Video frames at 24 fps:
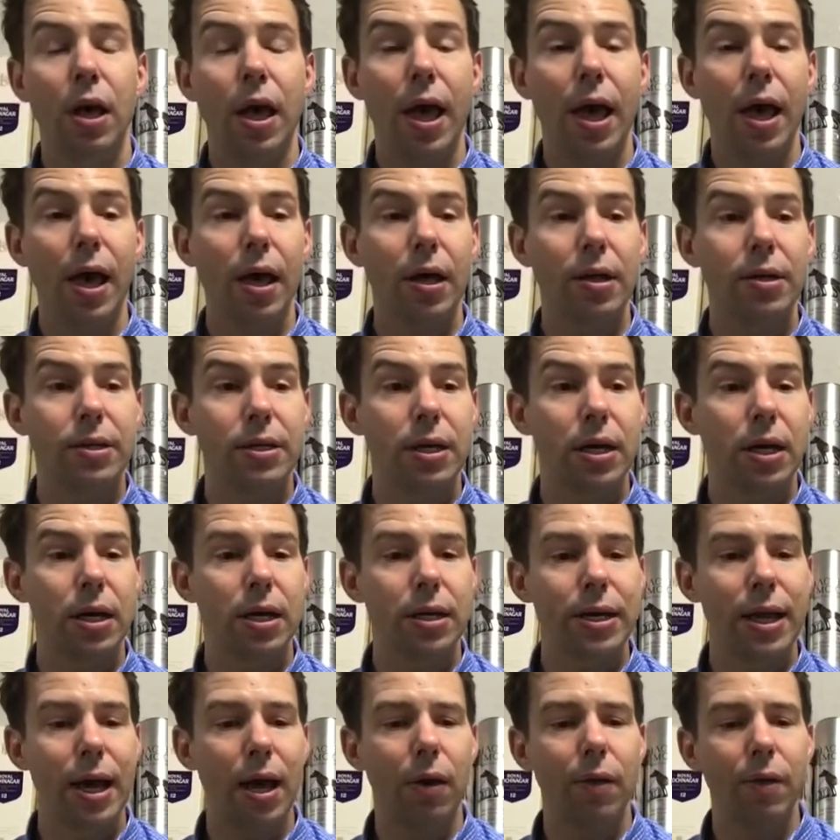And
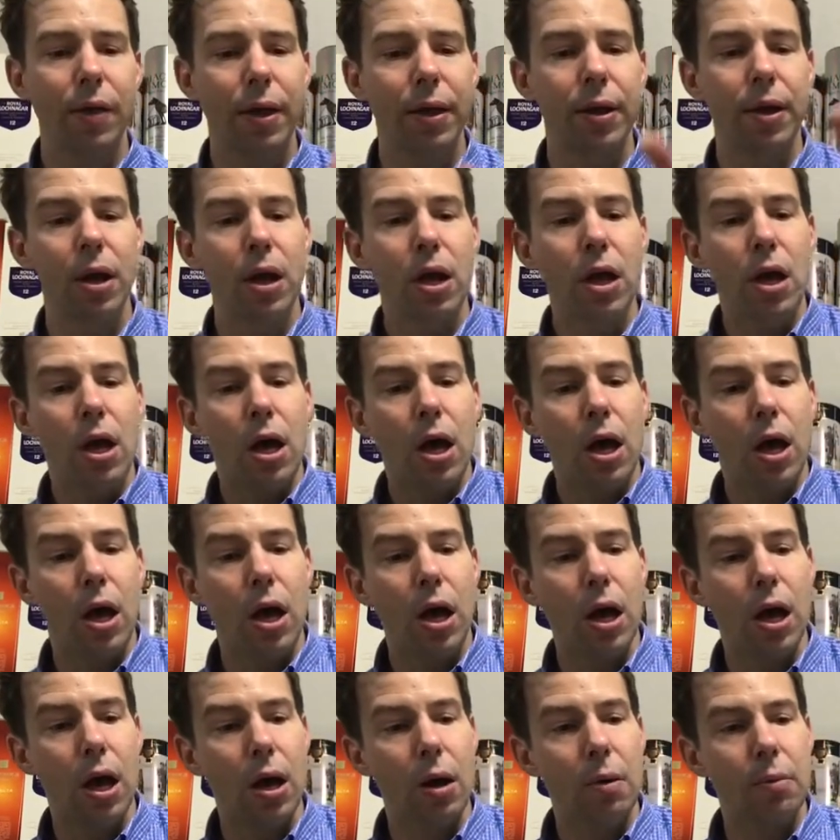now then,
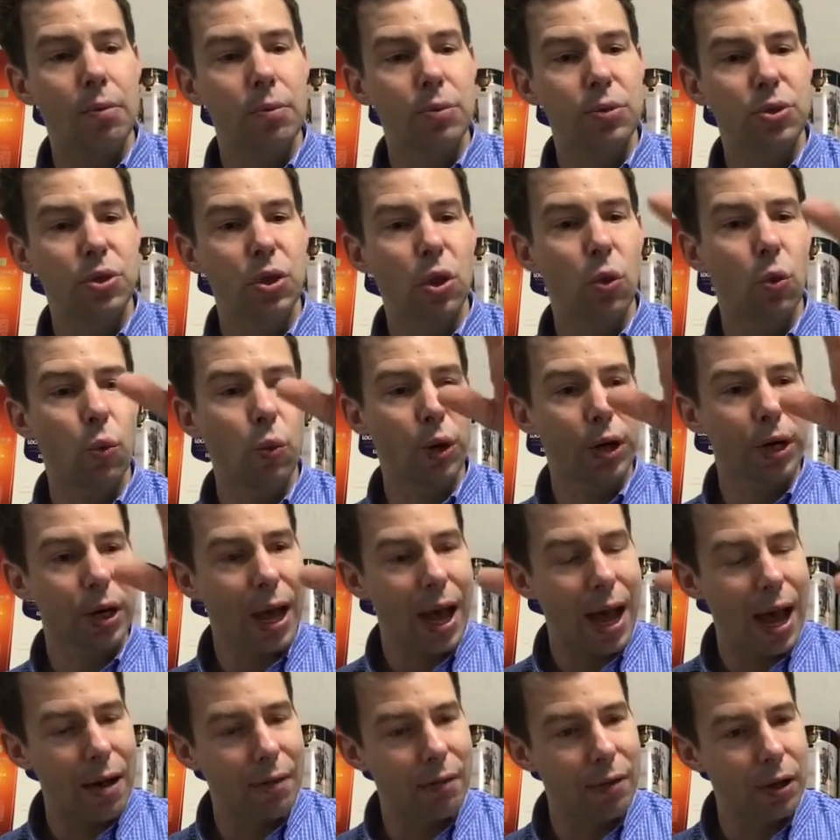so we're gonna
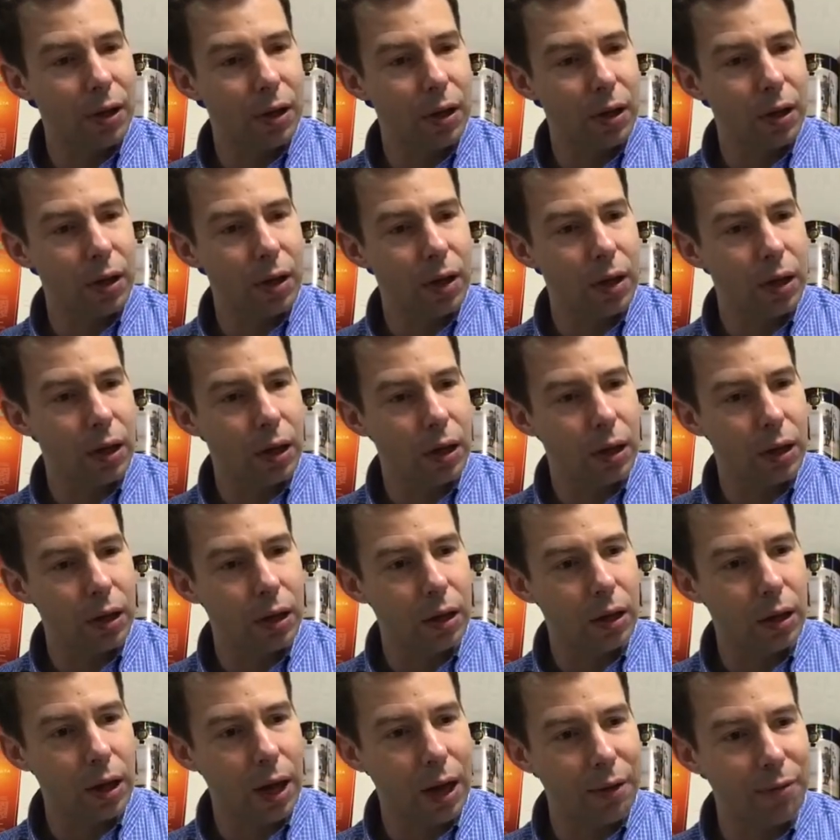have
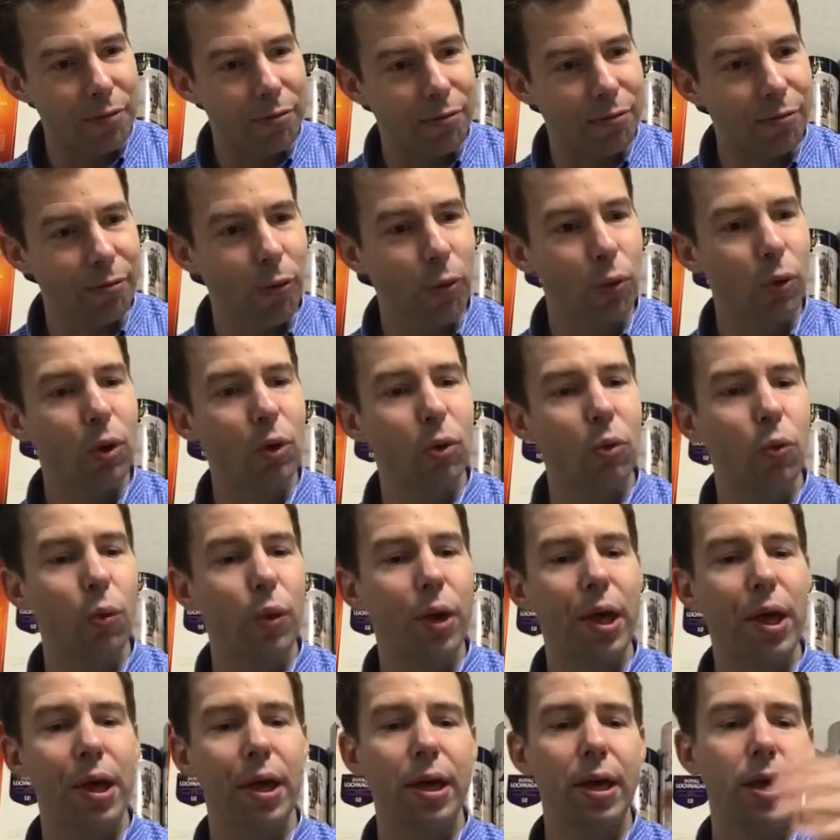a
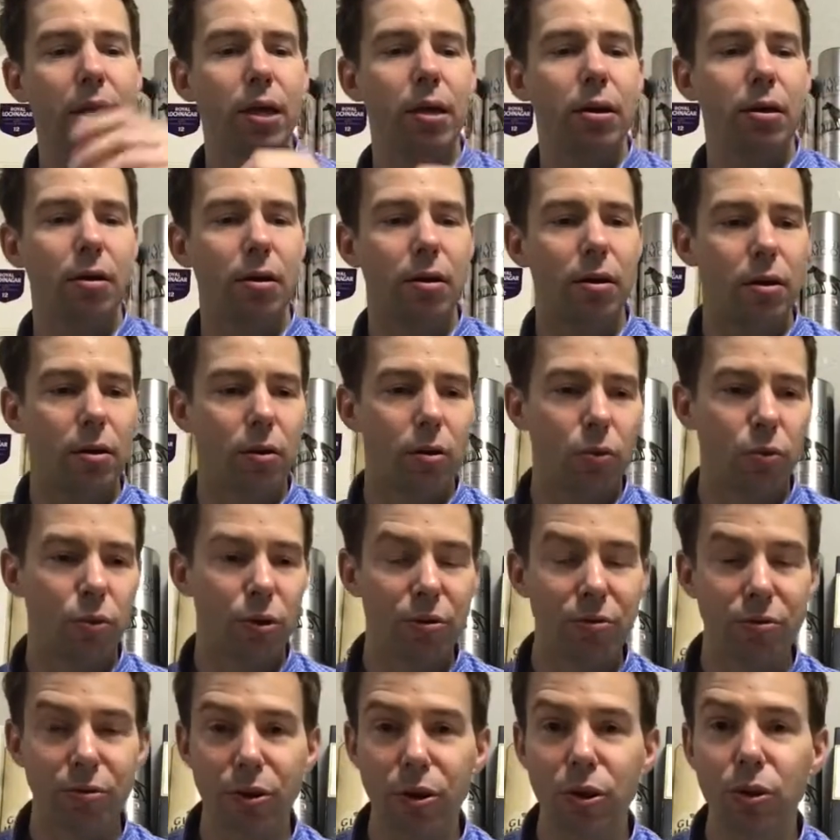four-way
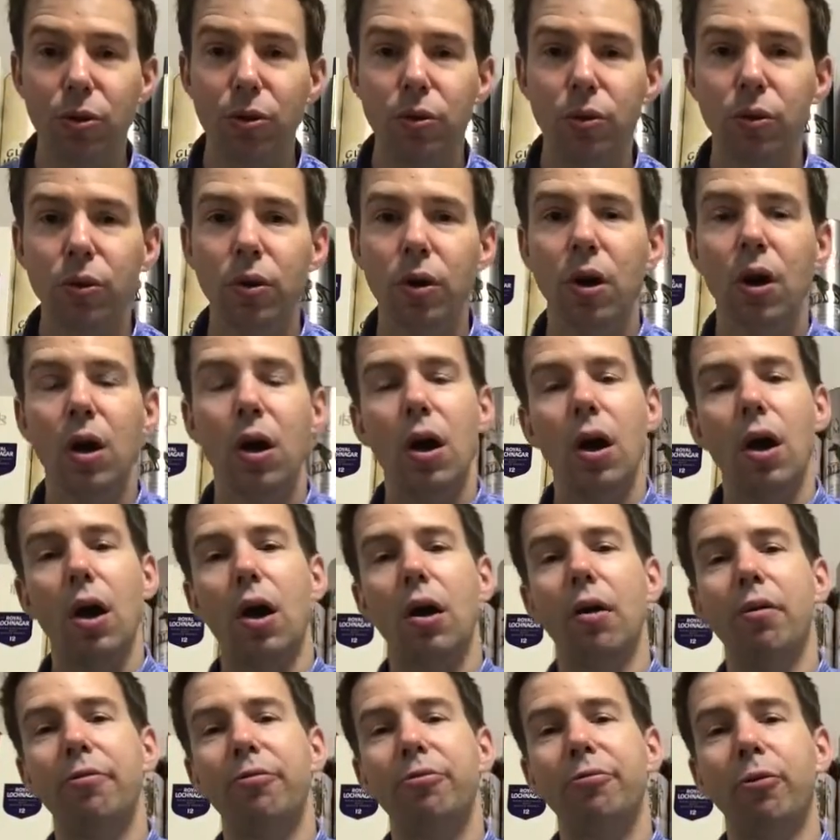review
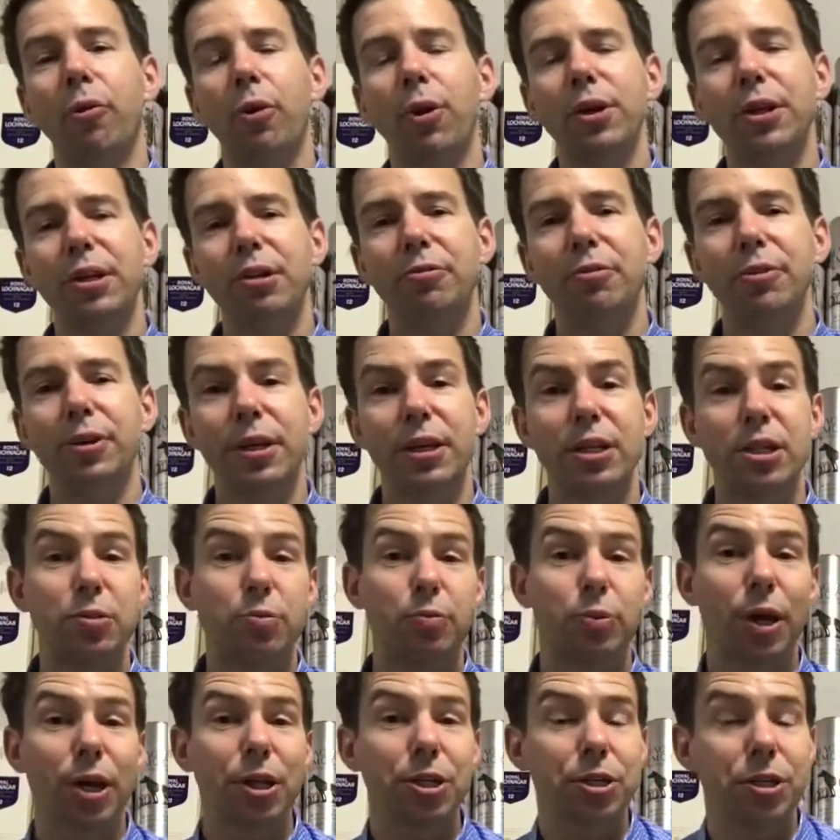of four different
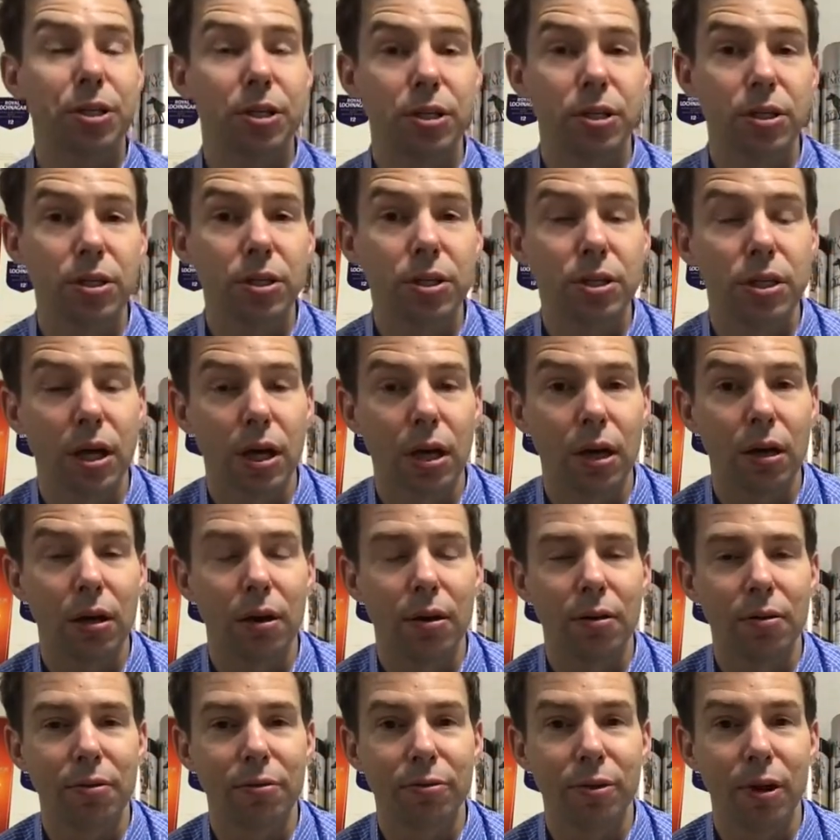expressions
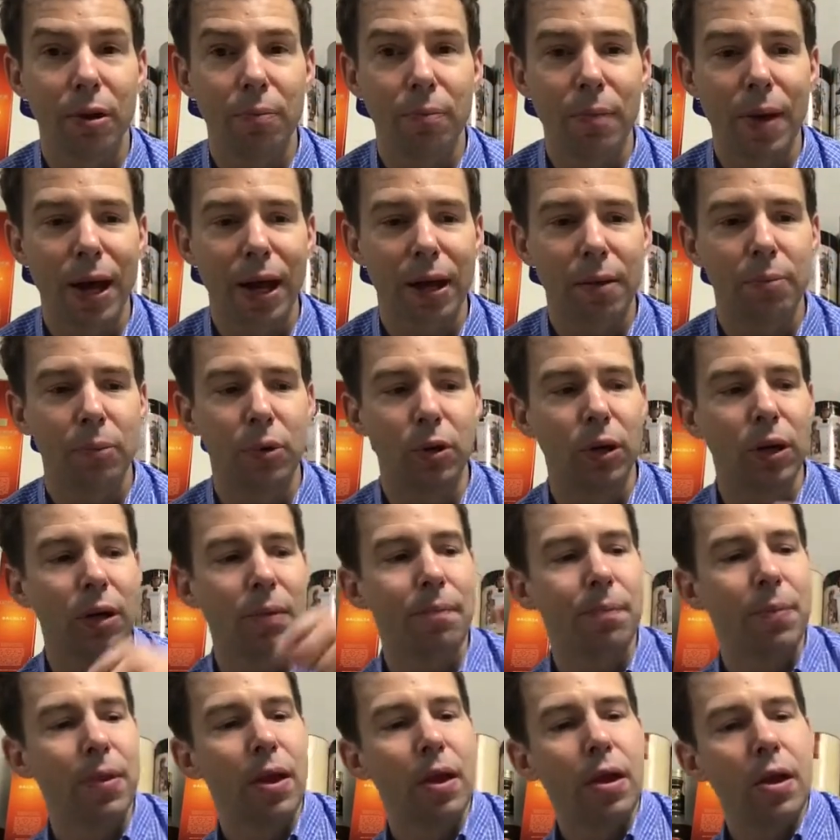from Mackmyra.